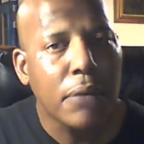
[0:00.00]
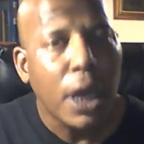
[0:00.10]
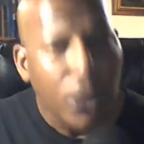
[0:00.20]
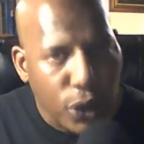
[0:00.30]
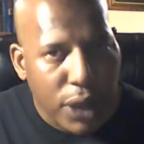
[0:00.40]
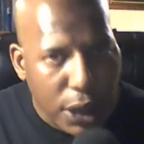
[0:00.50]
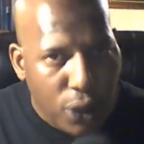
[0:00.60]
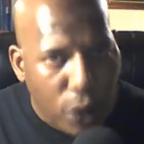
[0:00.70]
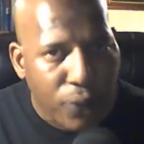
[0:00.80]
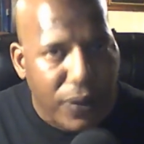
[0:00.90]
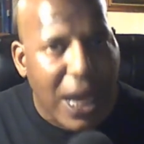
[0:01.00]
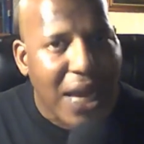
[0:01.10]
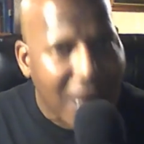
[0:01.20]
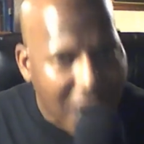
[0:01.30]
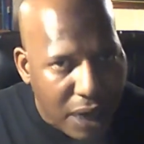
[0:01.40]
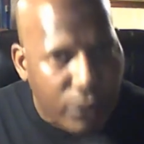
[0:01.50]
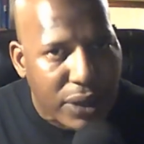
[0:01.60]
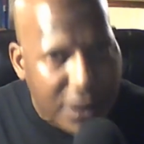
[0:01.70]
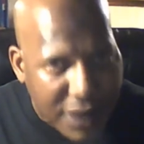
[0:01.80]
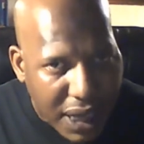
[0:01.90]
You get notified every
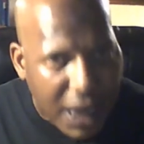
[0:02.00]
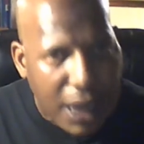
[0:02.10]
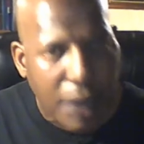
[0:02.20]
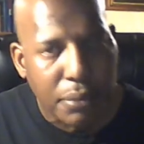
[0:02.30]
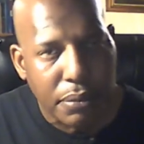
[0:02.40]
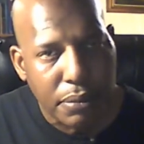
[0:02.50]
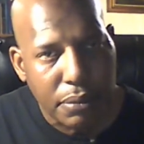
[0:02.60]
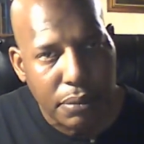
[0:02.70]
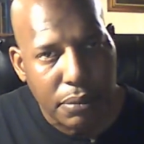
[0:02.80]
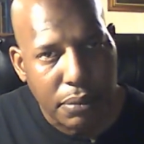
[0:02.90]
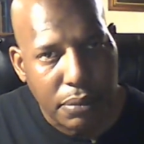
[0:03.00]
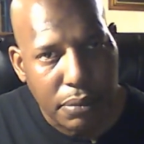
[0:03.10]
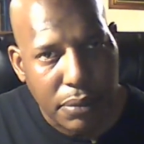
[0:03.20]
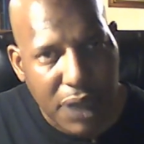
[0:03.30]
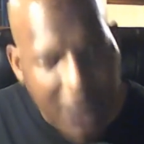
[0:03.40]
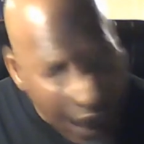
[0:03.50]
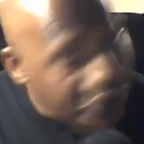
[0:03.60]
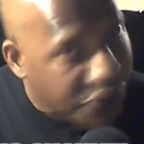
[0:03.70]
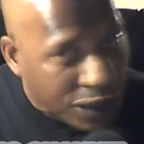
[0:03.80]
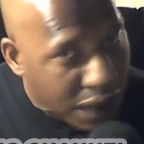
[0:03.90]
time,
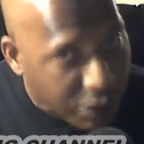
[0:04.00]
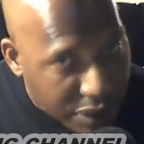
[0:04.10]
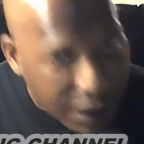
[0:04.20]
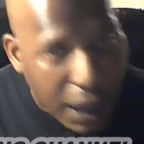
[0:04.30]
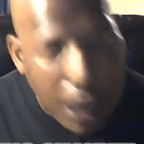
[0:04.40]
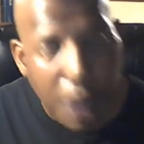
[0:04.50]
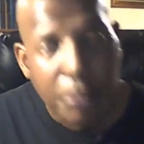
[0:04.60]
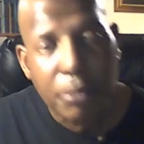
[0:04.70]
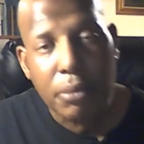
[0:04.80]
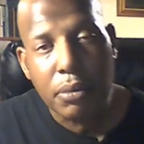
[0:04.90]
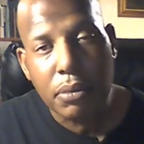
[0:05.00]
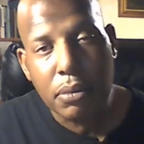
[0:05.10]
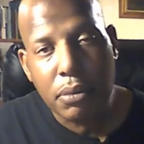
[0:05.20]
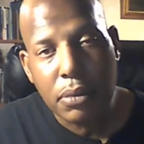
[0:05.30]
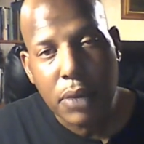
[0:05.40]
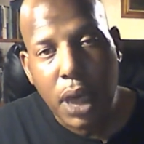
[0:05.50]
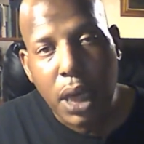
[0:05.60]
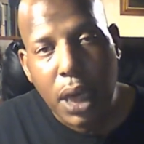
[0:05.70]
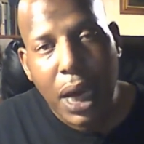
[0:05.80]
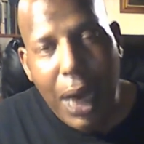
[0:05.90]
each and every time,
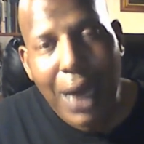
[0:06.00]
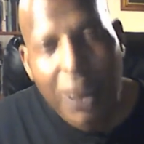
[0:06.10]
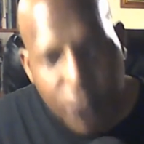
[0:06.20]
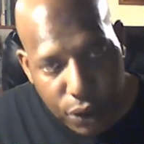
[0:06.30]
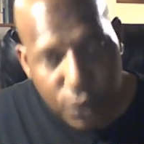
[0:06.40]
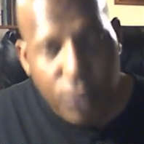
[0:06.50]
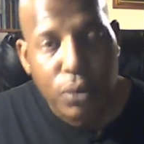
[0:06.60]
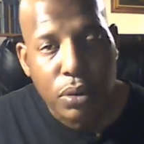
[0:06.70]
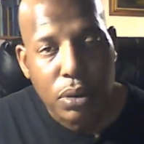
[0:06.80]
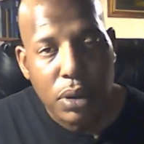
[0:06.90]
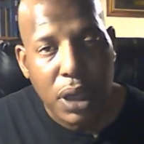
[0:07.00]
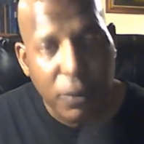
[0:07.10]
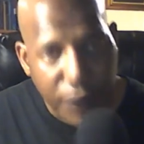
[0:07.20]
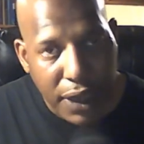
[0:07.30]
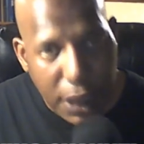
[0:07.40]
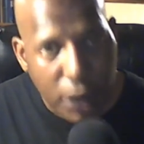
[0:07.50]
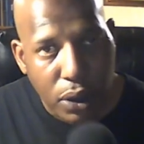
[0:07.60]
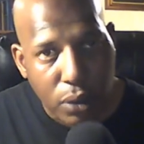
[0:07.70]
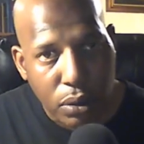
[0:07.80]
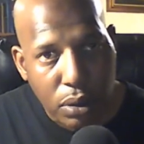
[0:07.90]
I do a
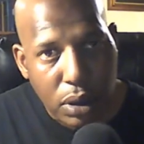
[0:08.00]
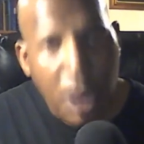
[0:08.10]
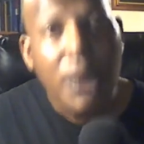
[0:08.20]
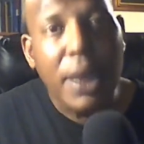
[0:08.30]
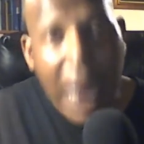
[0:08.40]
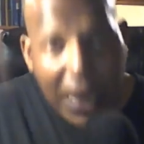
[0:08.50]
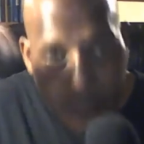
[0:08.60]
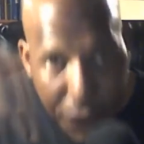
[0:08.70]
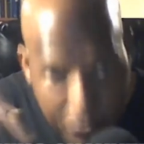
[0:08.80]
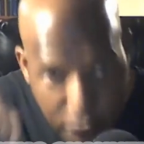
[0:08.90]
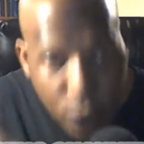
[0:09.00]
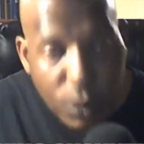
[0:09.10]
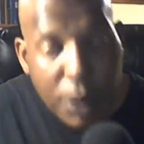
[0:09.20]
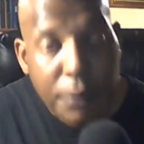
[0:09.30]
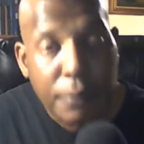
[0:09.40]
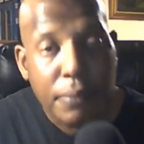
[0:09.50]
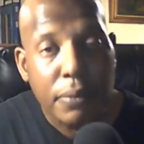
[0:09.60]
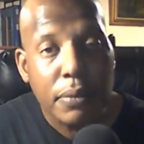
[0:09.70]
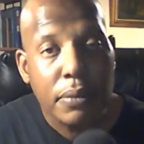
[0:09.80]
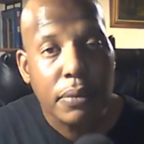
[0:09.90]
video like this one
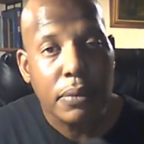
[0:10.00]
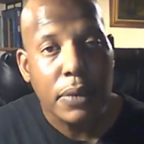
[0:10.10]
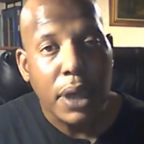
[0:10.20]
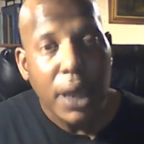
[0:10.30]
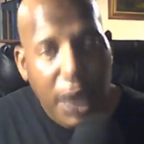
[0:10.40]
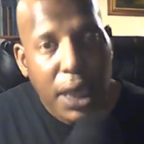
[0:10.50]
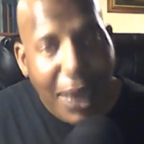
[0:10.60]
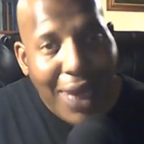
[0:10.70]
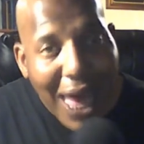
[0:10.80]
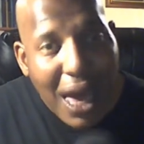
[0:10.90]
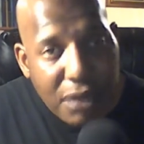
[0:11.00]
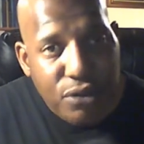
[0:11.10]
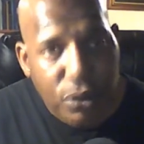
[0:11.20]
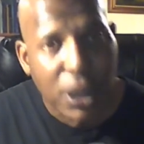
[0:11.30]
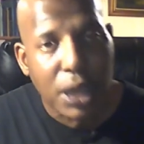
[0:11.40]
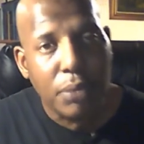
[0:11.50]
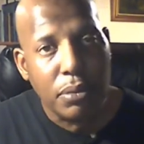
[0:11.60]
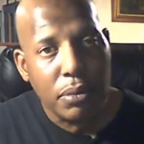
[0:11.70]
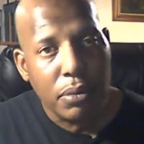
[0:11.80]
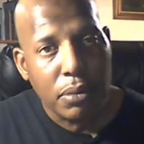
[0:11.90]
in a live stream,
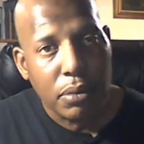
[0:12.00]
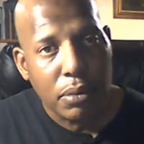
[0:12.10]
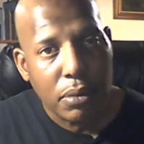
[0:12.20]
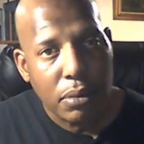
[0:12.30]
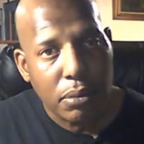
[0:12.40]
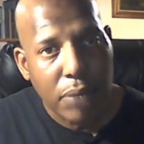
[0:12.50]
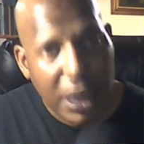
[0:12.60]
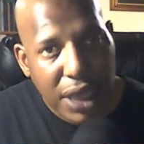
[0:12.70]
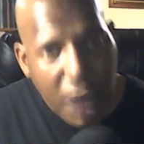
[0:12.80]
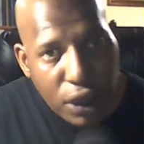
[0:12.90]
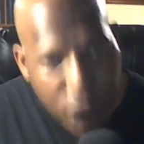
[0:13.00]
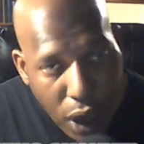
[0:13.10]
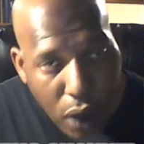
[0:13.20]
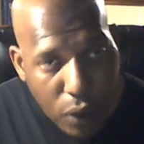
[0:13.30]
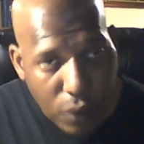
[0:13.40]
my daily show